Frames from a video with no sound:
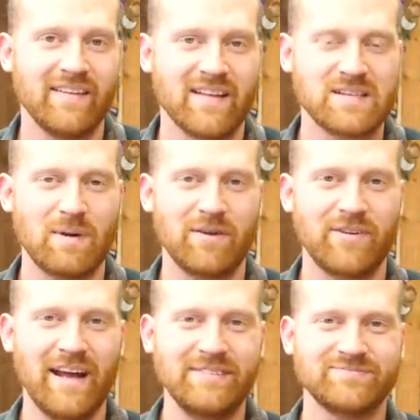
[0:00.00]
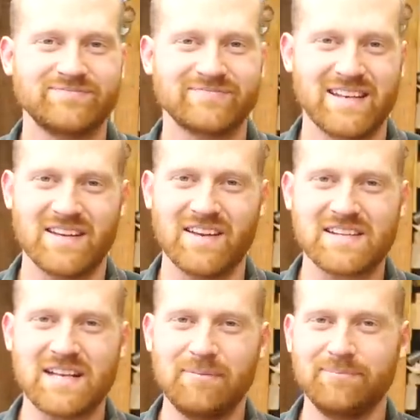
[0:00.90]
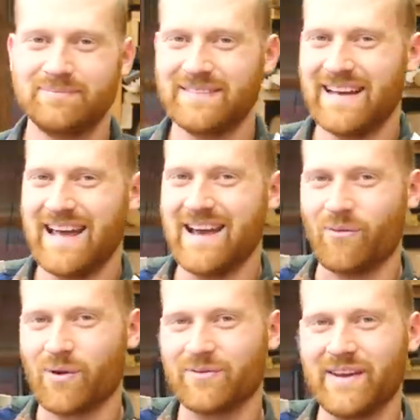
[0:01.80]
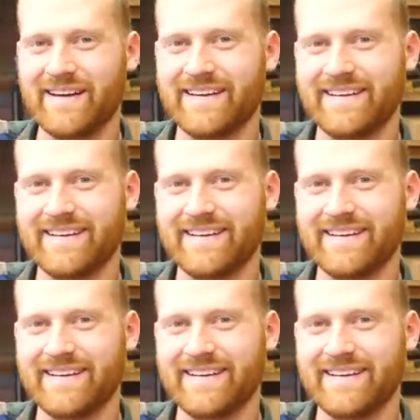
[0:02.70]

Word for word: That's about it for today. Until next time, have a wonderful day.